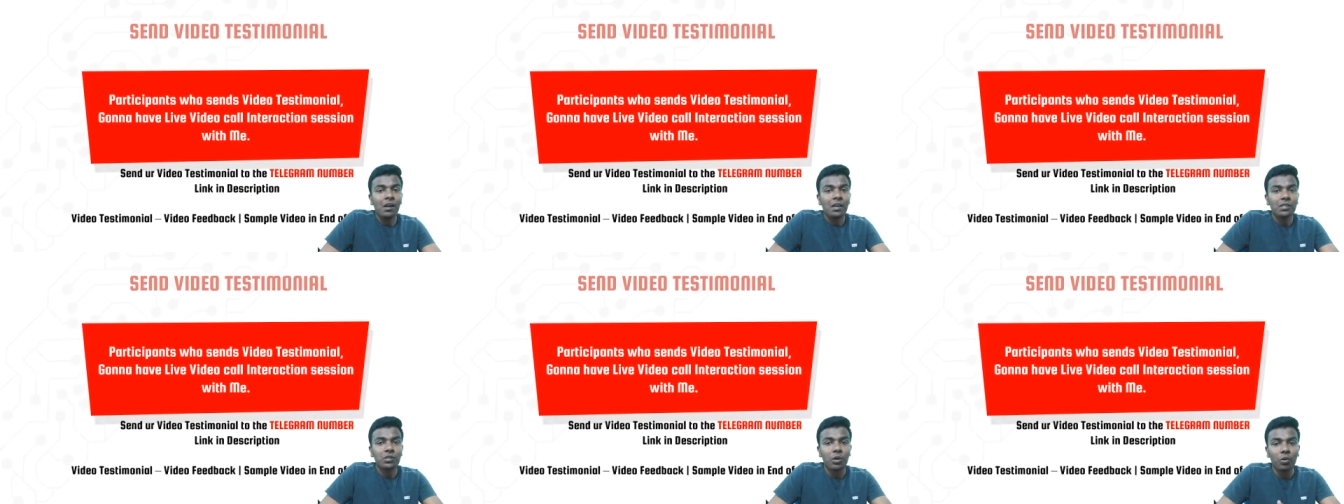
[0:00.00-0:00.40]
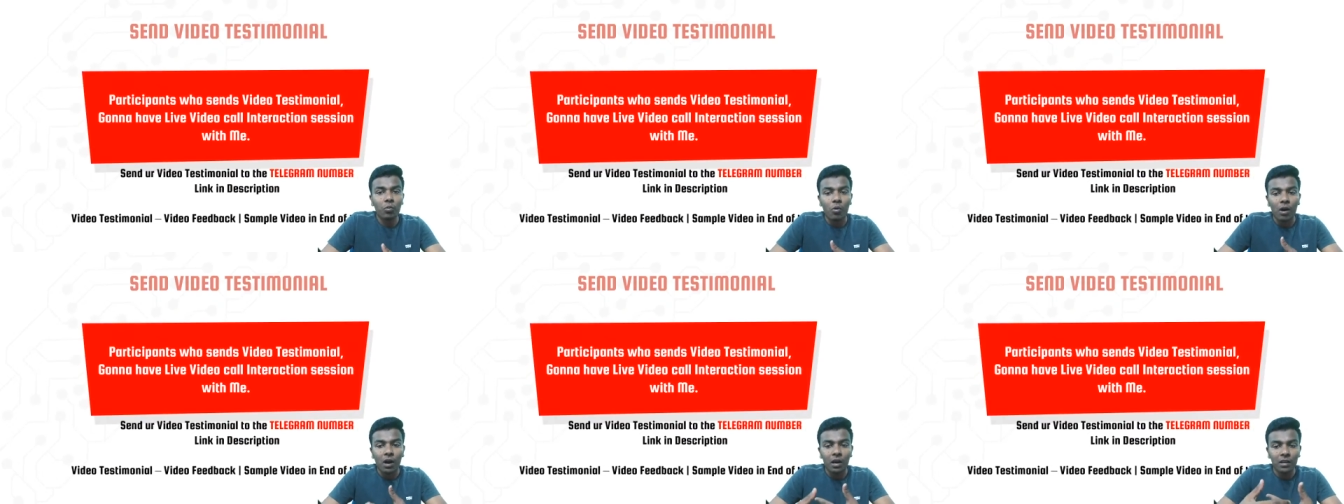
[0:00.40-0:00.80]

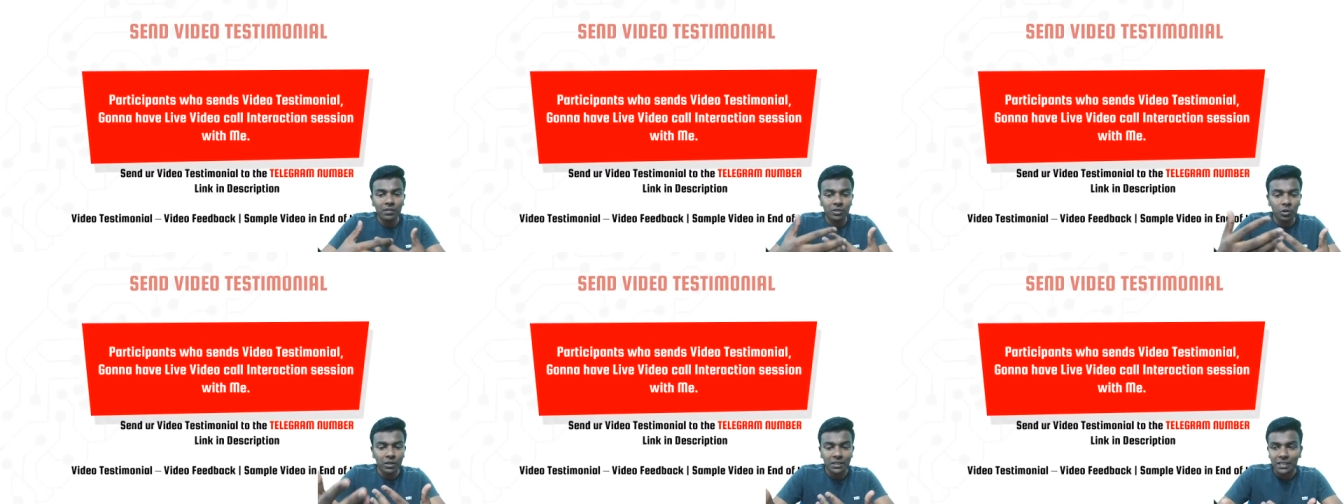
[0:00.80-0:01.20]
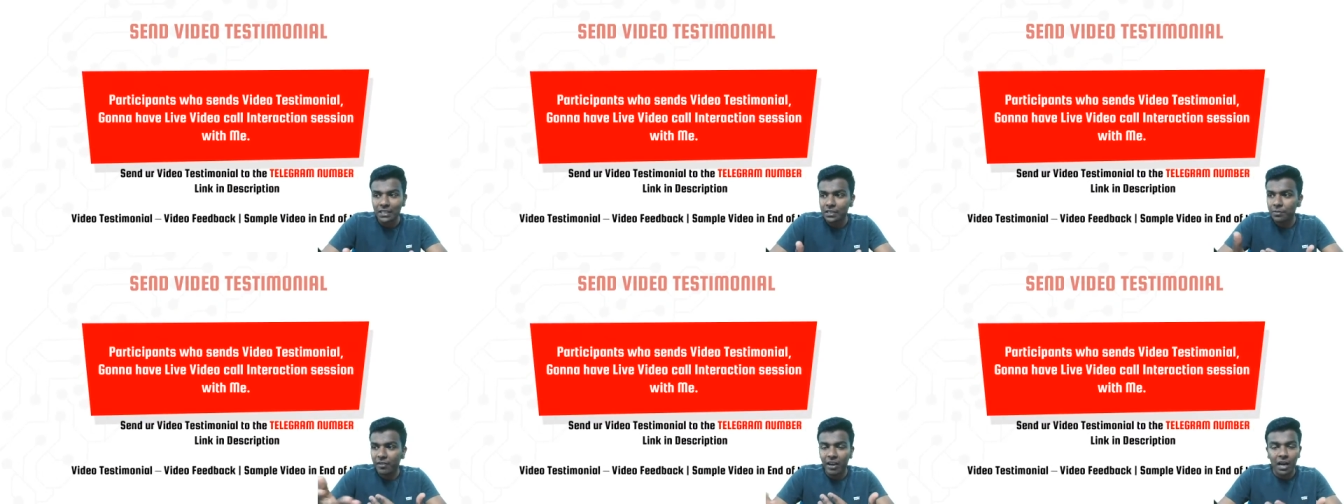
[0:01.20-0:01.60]
so
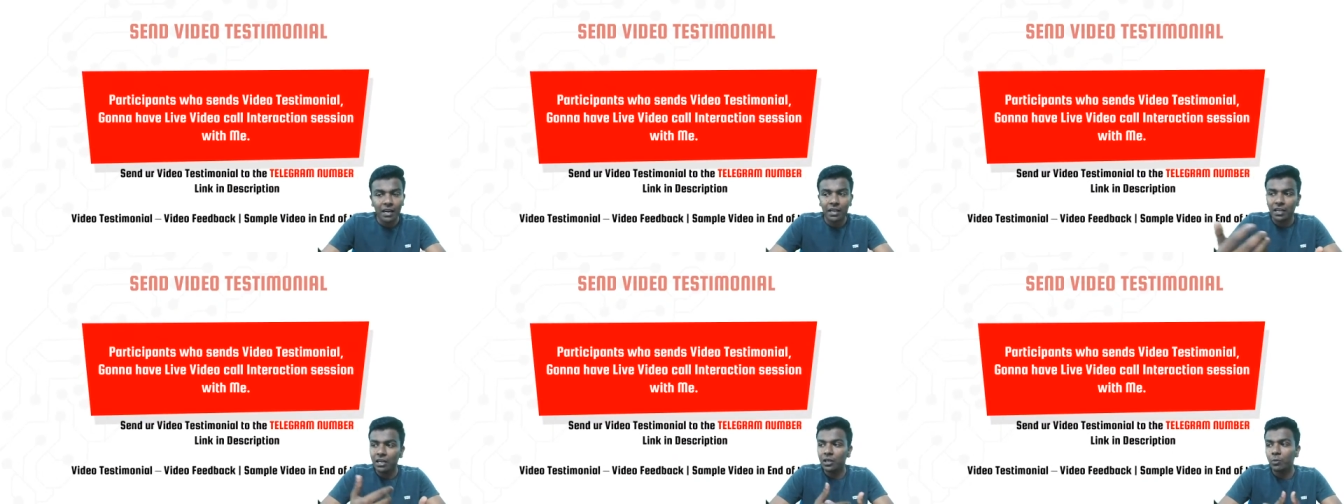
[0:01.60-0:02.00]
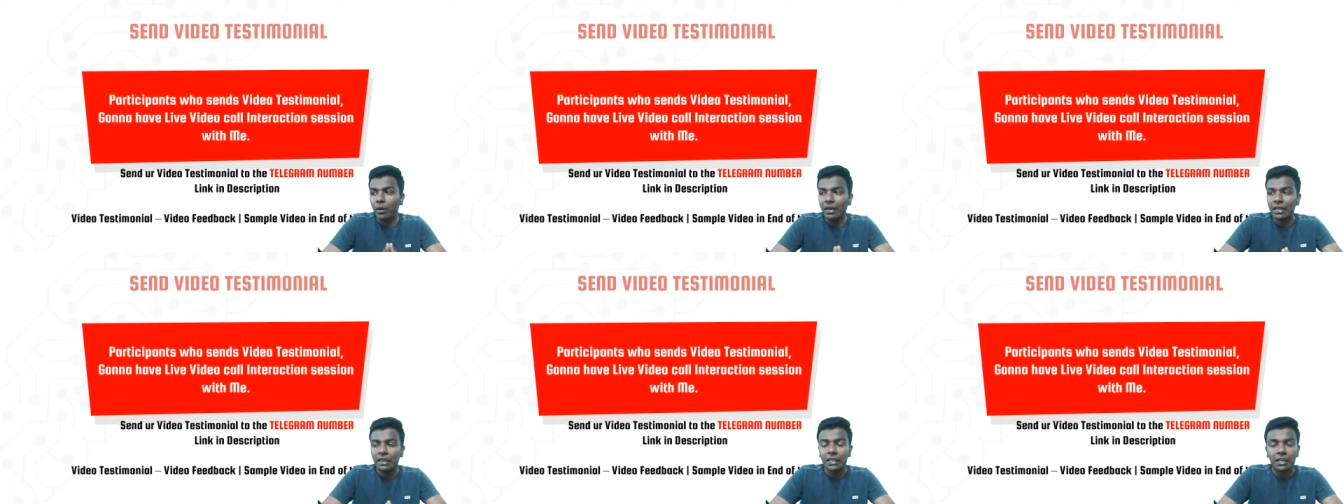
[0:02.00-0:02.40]
since we are in the
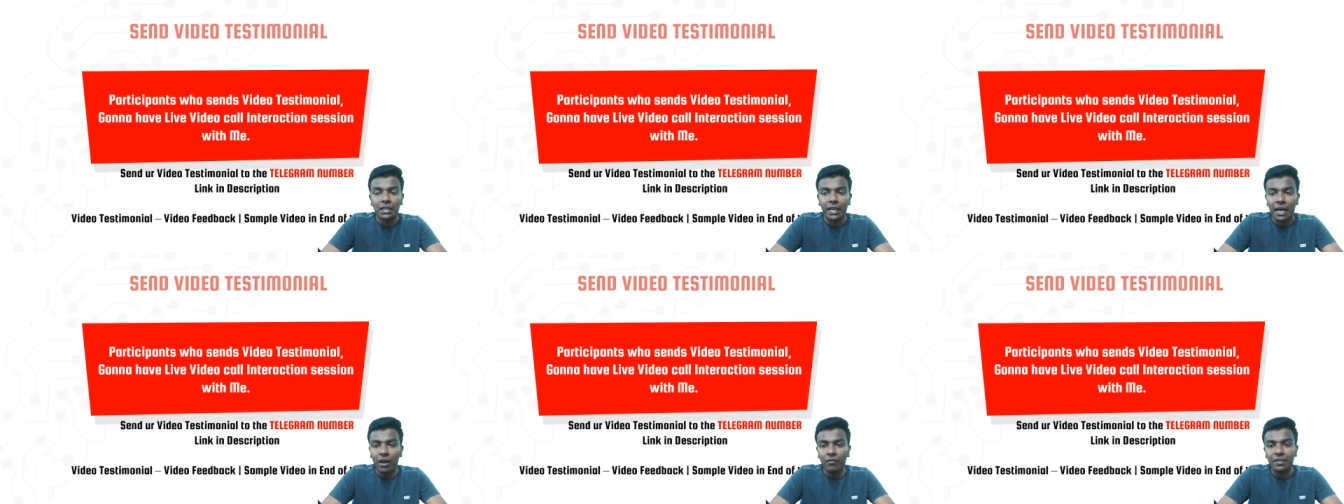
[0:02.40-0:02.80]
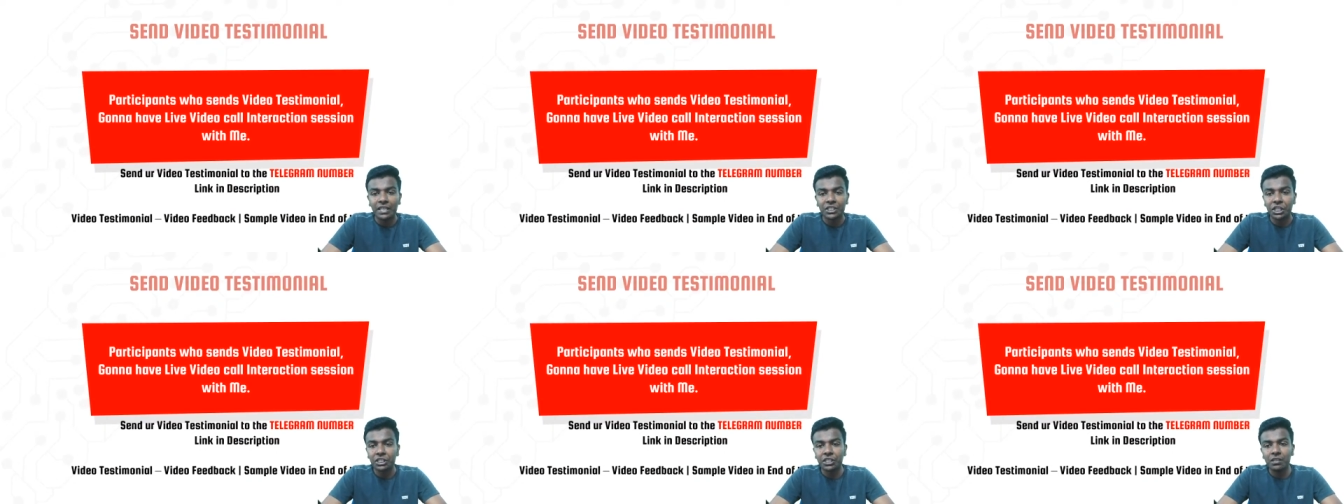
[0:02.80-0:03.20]
23rd day of the
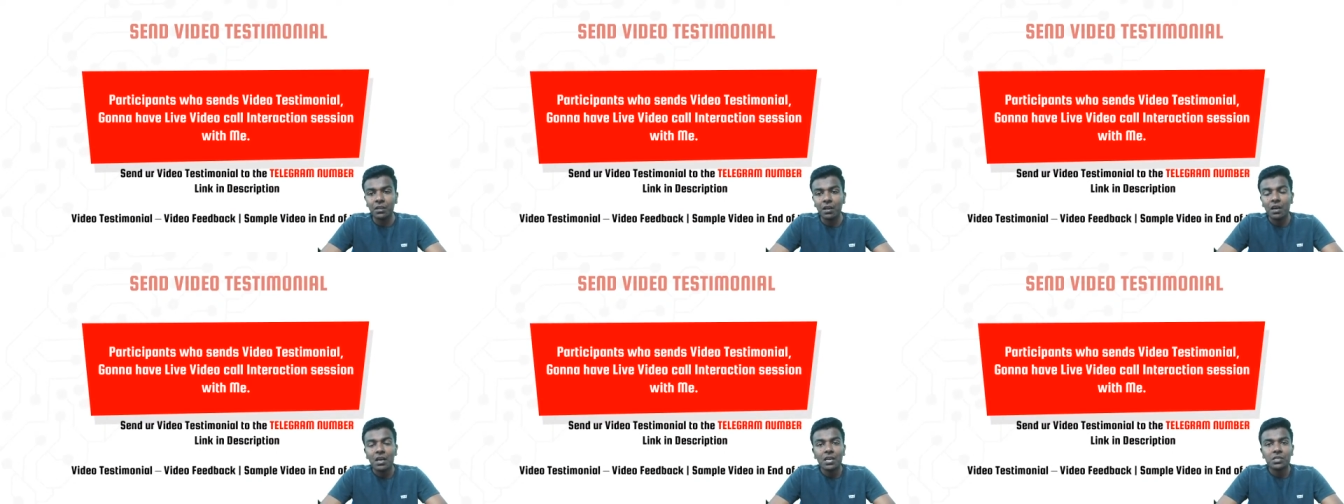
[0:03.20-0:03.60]
session,